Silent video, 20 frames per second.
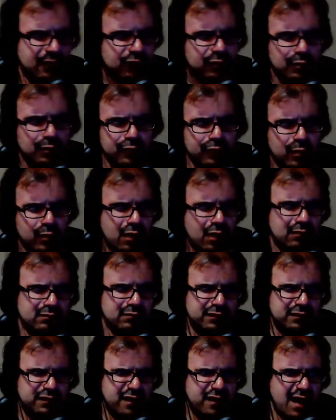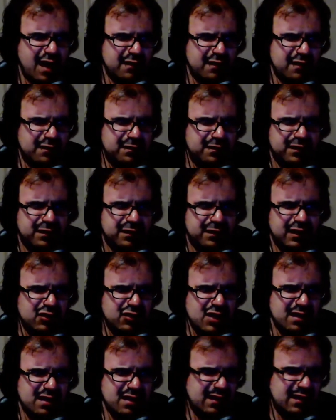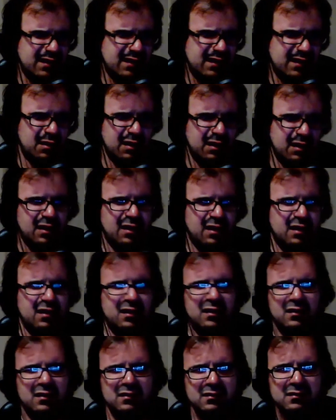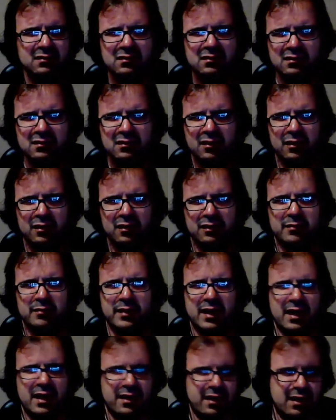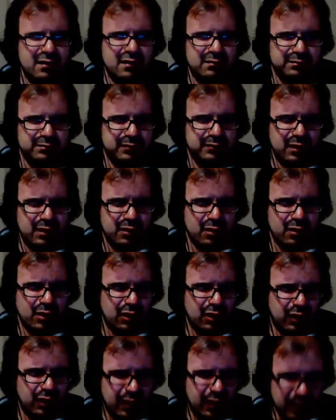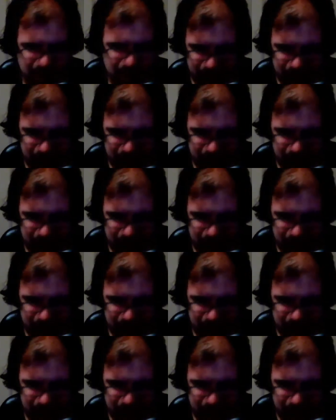desktop for what, 5-6 years now, or something like that, or longer. I